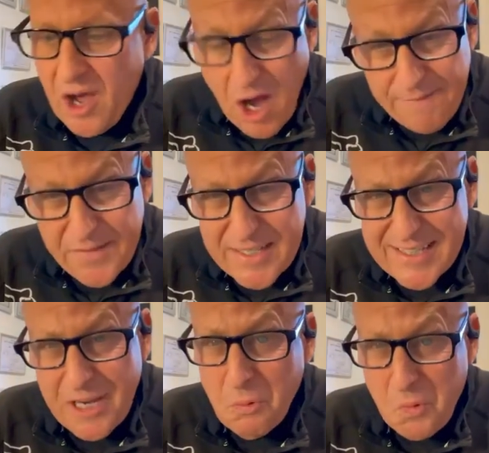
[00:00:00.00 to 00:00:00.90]
office
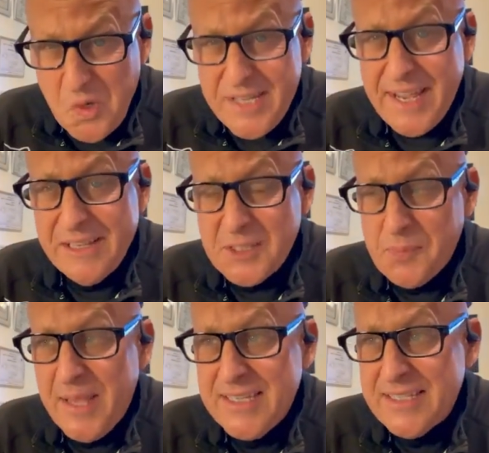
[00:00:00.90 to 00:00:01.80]
and retail
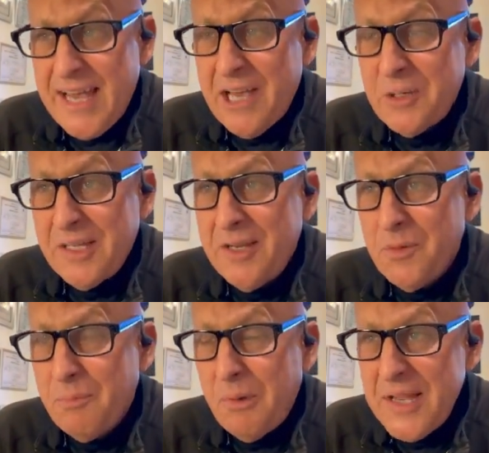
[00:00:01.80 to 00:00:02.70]
space now.
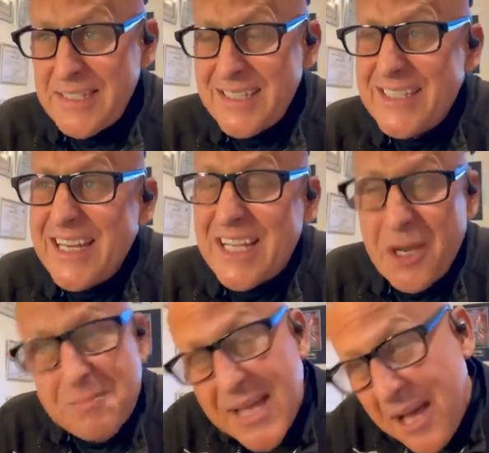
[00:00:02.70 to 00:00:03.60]
Prices had
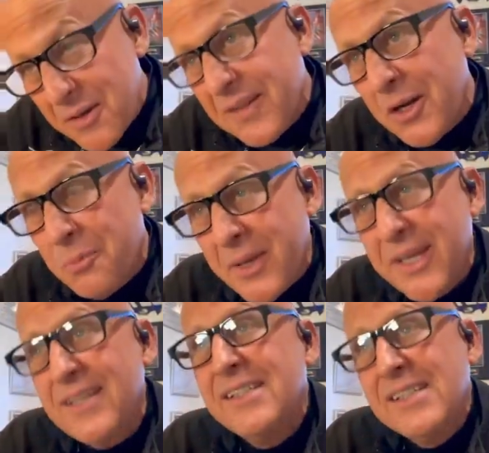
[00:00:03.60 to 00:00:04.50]
come down a little
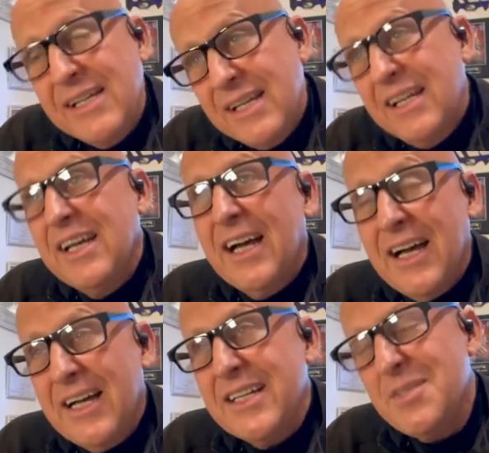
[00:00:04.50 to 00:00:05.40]
bit,
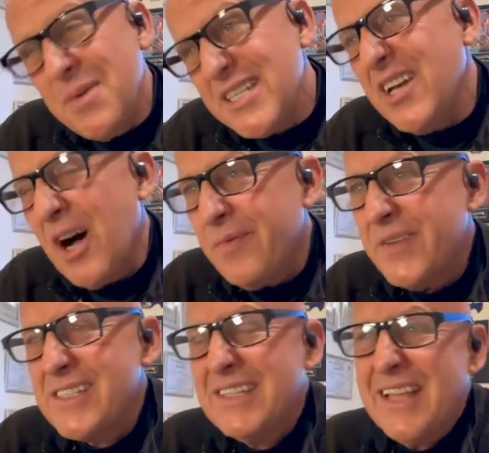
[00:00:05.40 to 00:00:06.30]
especially
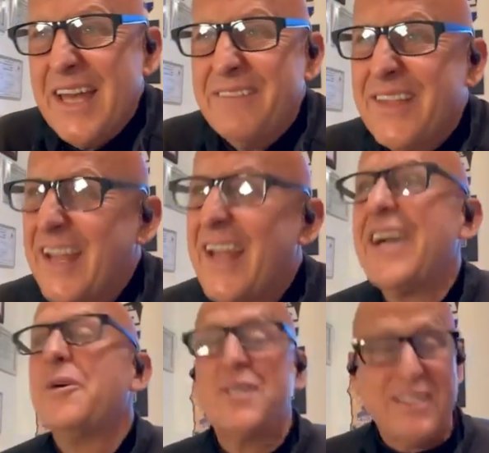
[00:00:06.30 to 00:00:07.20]
office. A lot of that, I
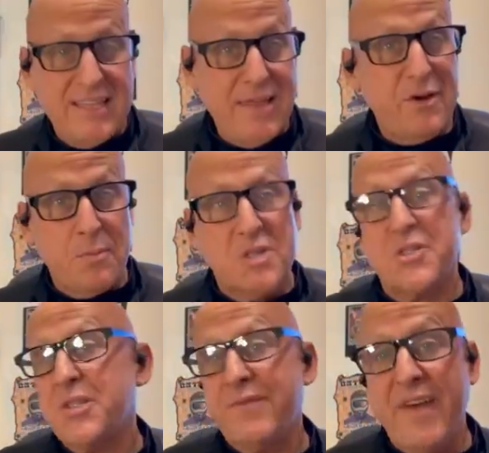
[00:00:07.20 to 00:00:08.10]
always say,
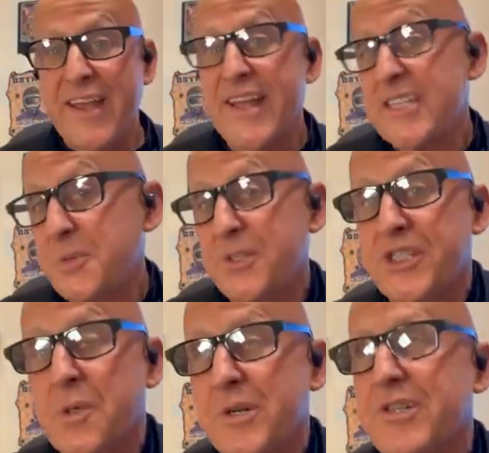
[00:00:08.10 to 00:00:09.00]
commercials financed with
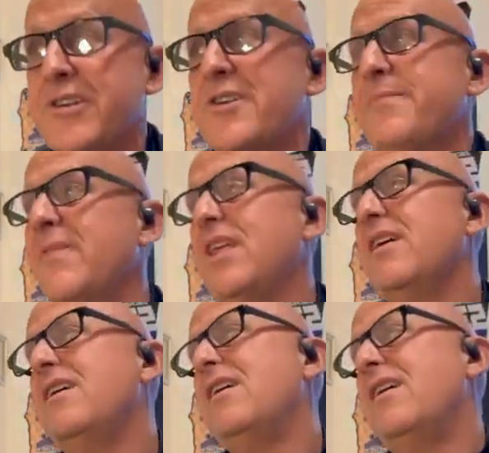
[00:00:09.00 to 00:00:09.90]
short term.
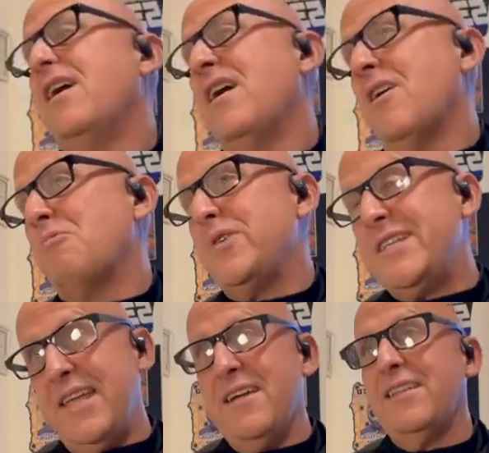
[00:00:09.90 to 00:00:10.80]

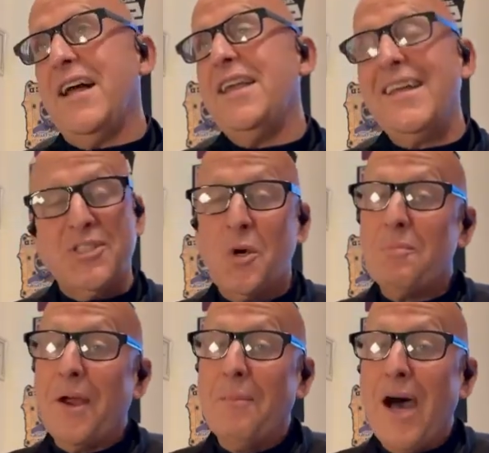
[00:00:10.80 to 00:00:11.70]
Retail, a lot of that's owned
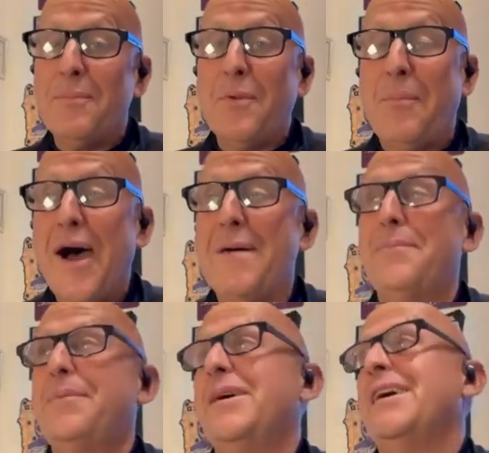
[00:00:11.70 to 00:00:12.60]
by mom and pop